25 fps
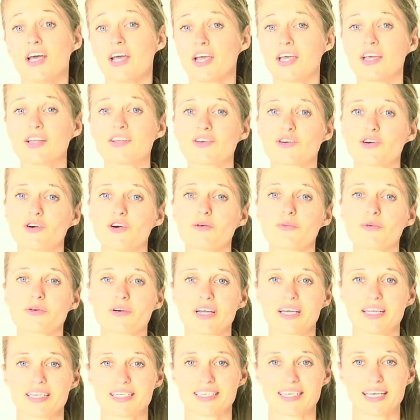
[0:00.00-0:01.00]

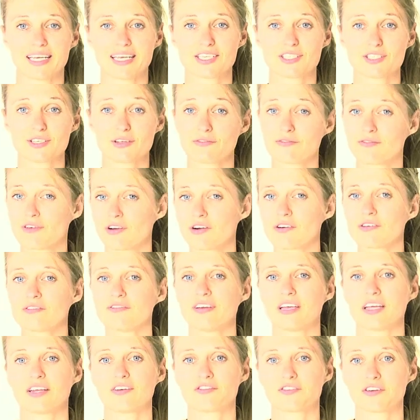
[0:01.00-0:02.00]
Incorporating
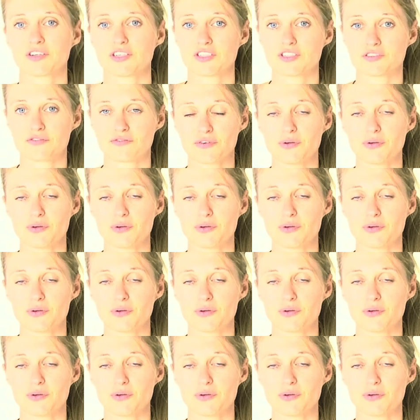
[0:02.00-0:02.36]
sulforaphane-rich